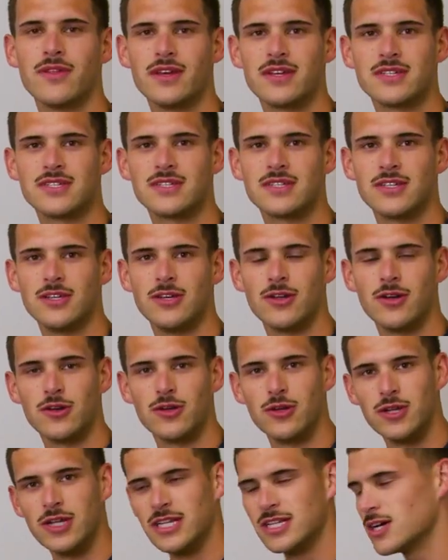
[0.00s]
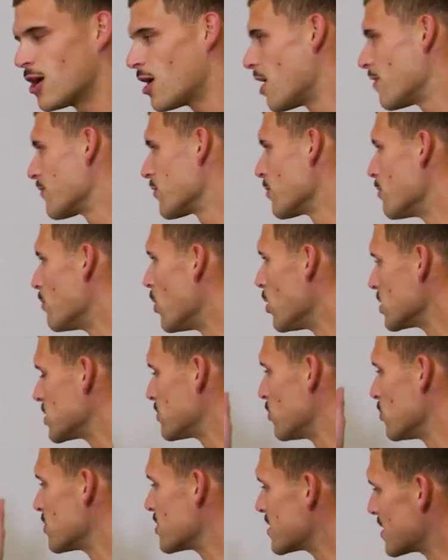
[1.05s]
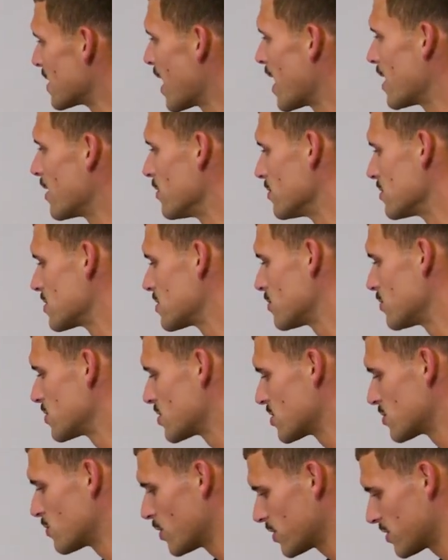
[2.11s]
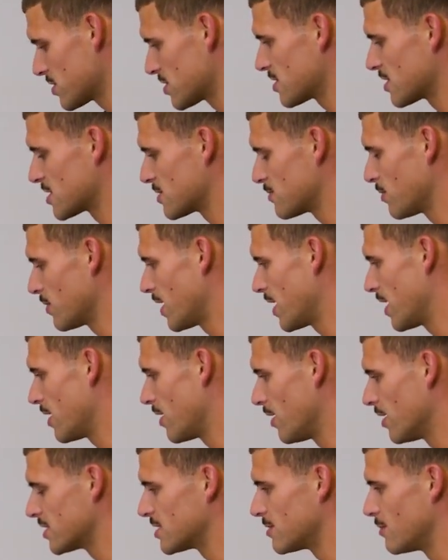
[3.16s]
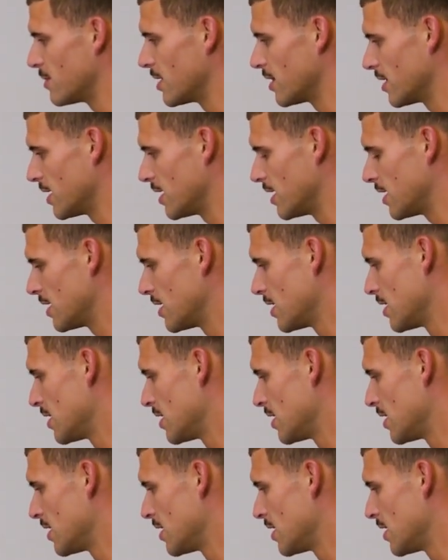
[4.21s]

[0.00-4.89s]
this, you need to offer multiple styles, which is what this display ultimately